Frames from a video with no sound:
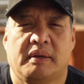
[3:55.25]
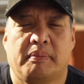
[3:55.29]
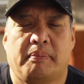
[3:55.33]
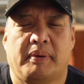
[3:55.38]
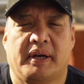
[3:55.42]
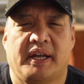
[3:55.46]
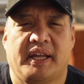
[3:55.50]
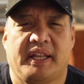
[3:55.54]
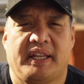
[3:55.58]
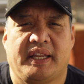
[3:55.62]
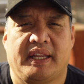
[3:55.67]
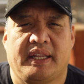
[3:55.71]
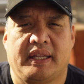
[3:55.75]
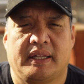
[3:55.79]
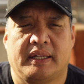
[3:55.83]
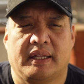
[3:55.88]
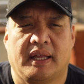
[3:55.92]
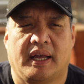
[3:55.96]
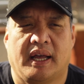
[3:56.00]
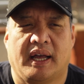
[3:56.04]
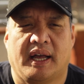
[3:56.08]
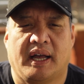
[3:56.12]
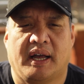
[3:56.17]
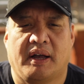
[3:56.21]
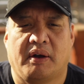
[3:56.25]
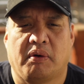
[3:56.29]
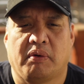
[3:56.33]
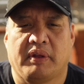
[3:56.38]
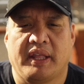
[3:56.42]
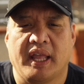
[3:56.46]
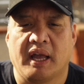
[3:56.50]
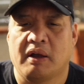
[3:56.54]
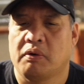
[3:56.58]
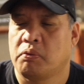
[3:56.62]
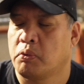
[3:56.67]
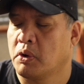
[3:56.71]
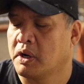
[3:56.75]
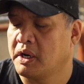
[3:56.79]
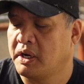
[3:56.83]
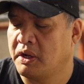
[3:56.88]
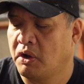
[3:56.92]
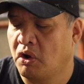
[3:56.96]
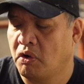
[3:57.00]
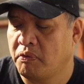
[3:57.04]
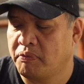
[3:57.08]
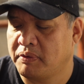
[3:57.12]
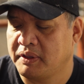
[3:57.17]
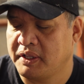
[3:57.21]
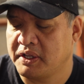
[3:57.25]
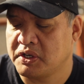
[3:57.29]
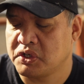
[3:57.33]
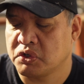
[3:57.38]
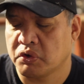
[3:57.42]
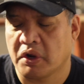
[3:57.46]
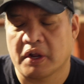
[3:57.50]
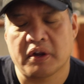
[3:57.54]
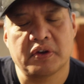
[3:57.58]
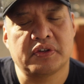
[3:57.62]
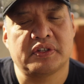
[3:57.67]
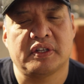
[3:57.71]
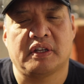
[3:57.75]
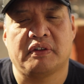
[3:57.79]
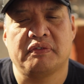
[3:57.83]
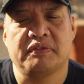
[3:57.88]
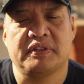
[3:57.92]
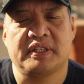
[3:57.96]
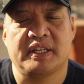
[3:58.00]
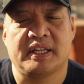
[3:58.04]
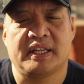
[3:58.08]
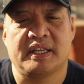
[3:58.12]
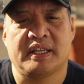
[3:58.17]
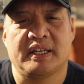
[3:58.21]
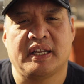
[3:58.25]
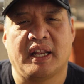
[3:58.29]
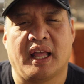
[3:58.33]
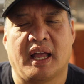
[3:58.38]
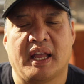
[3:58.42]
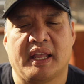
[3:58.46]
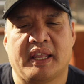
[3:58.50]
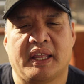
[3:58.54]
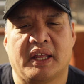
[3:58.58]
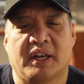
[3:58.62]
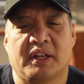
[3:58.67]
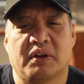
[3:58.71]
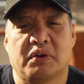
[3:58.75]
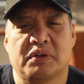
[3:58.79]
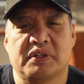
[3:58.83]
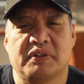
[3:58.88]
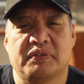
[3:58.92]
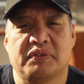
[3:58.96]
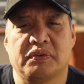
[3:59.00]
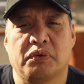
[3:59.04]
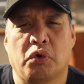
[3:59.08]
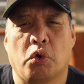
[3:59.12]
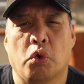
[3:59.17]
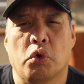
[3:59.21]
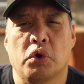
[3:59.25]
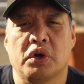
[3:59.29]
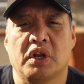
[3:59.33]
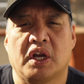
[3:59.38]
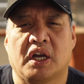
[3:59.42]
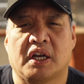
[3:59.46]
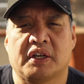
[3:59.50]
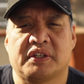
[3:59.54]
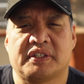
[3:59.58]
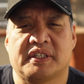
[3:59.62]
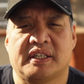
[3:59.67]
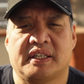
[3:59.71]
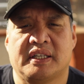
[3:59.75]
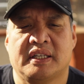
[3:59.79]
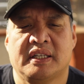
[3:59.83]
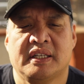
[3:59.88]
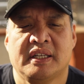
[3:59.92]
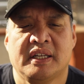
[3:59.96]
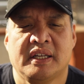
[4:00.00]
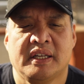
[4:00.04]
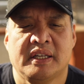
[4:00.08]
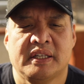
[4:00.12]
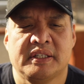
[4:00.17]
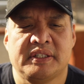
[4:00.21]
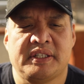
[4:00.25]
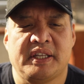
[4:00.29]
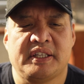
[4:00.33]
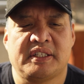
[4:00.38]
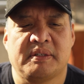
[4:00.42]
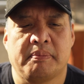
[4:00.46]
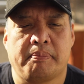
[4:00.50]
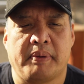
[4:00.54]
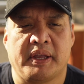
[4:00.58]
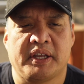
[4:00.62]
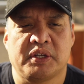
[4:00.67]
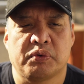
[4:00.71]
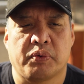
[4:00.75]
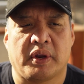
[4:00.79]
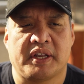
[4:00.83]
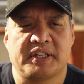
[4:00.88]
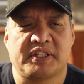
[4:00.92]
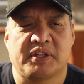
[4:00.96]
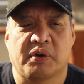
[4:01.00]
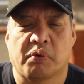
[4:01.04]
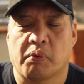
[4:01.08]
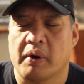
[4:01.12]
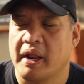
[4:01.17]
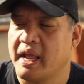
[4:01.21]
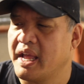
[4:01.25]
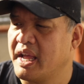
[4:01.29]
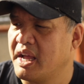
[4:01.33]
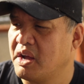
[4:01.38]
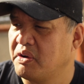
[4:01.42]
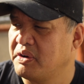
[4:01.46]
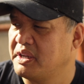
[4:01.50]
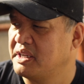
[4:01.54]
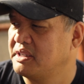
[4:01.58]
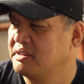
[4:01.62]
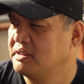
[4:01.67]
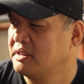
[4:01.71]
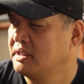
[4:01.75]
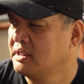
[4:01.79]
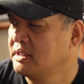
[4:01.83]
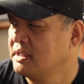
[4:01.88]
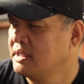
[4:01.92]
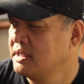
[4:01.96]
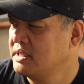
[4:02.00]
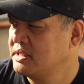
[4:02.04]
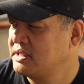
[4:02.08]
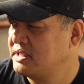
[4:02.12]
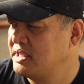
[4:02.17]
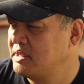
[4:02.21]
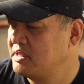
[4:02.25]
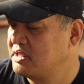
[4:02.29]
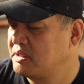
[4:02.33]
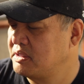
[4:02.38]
But yeah, we're going to hopefully enjoy ourselves and get ourselves some corn dogs and see some pigs racing around and see